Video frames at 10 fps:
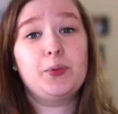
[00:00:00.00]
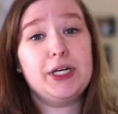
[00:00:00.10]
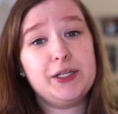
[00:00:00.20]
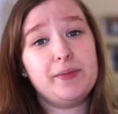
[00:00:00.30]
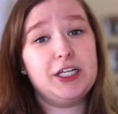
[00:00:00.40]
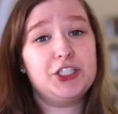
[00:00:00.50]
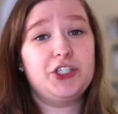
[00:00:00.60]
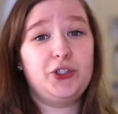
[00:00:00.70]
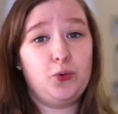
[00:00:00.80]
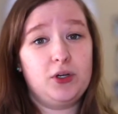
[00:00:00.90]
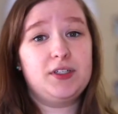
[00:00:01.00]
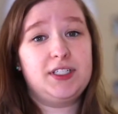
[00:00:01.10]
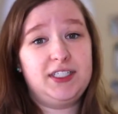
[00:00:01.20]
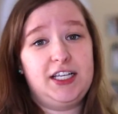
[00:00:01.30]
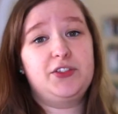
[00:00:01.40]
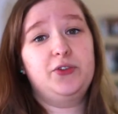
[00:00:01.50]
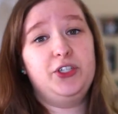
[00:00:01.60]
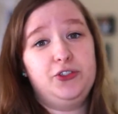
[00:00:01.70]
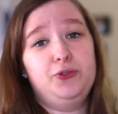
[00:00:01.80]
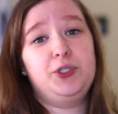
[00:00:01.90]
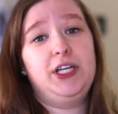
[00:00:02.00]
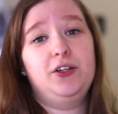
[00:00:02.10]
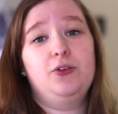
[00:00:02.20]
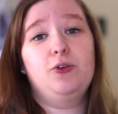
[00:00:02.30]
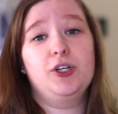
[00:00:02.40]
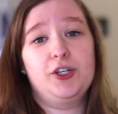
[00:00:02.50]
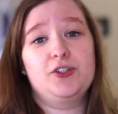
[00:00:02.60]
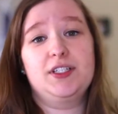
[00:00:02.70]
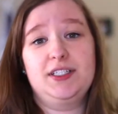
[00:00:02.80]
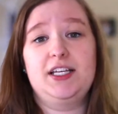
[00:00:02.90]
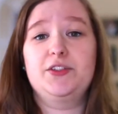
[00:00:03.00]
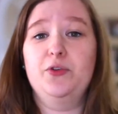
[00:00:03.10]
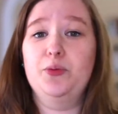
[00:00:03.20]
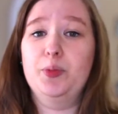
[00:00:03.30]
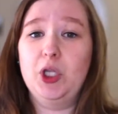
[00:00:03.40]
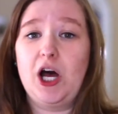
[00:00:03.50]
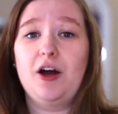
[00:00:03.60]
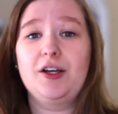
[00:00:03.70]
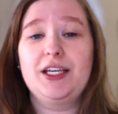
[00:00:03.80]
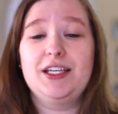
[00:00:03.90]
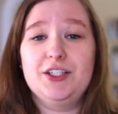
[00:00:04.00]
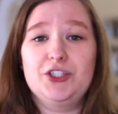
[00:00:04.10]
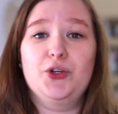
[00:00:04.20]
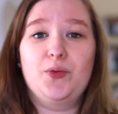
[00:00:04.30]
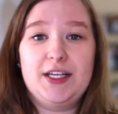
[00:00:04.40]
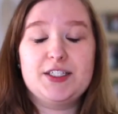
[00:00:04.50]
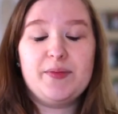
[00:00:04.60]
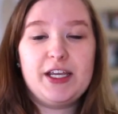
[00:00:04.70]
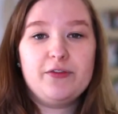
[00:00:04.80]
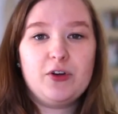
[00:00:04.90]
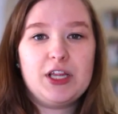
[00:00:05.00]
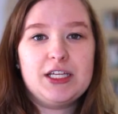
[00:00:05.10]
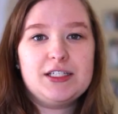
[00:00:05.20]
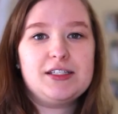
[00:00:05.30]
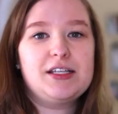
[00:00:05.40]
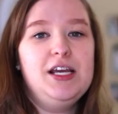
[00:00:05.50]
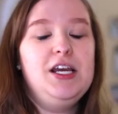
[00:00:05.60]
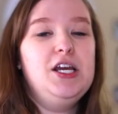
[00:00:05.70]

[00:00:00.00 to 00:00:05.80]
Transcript: Pretty much your successful YouTube channel or your successful blog is your resume for this.